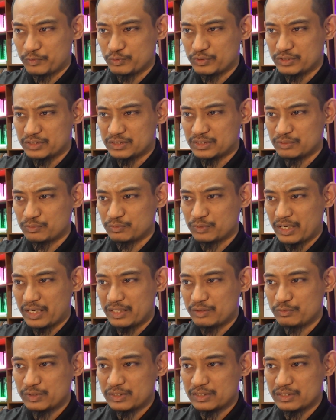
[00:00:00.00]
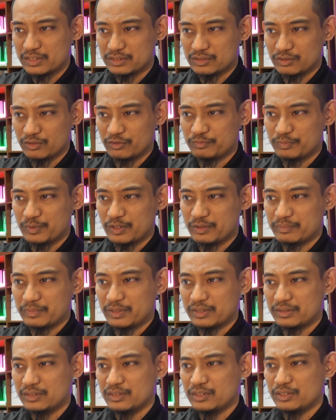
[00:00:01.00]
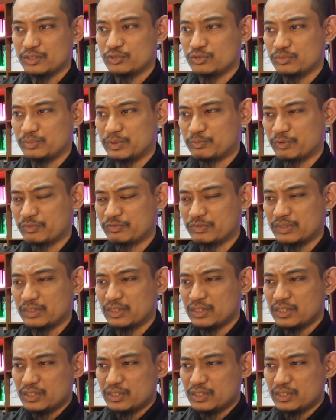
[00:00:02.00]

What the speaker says: Who is the eyewitness of Muhammad to be prophet?